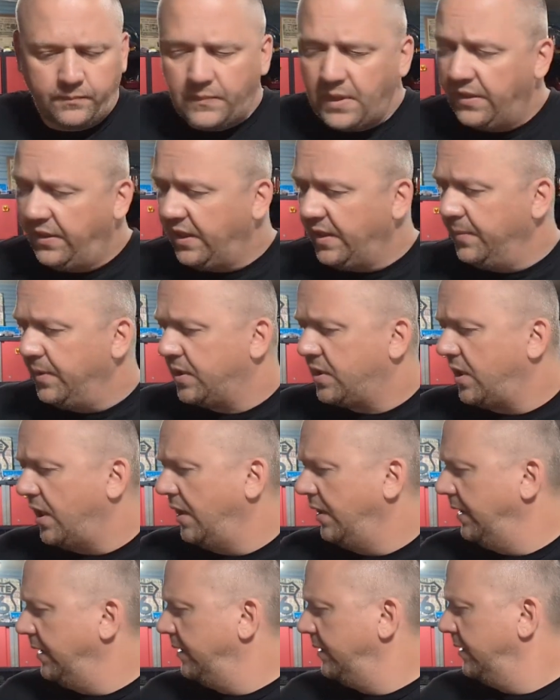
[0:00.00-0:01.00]
think I'm going to
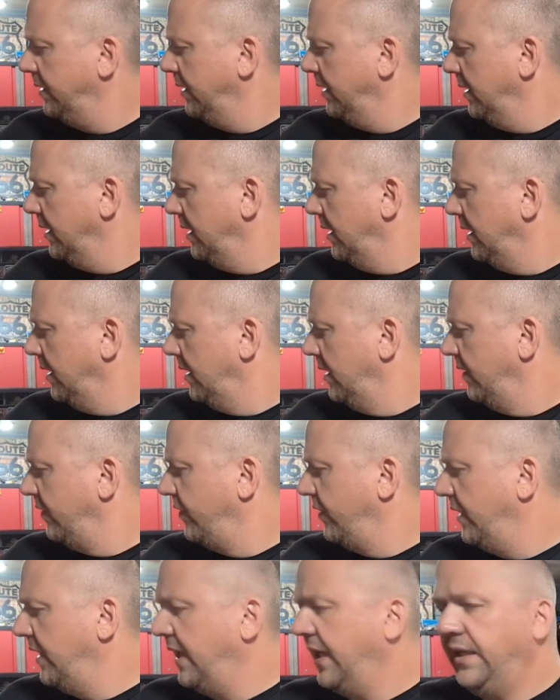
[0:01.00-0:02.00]
call it
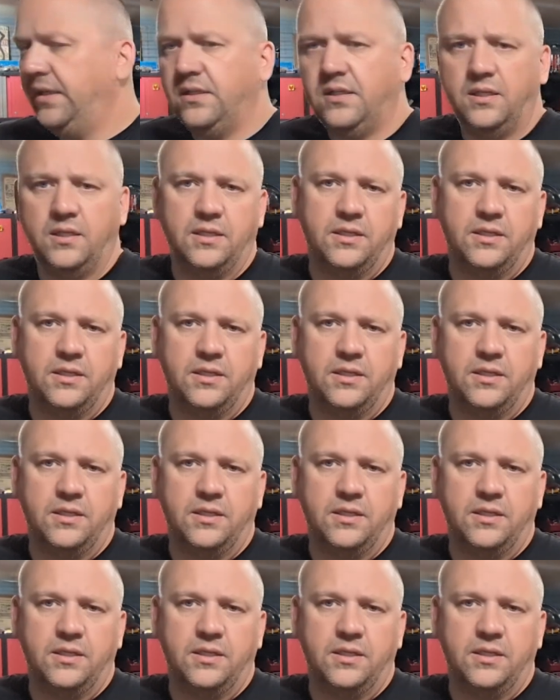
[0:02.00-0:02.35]
for the night.